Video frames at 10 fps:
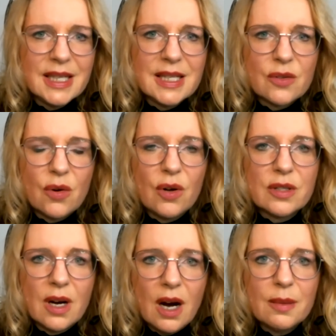It's
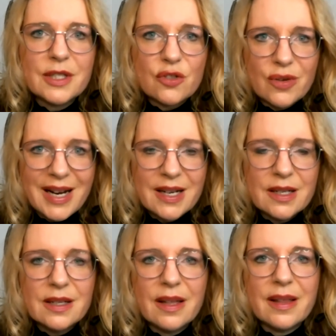called Carbon
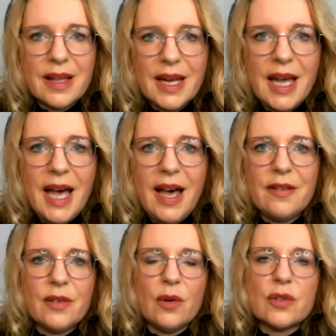Tracker. They have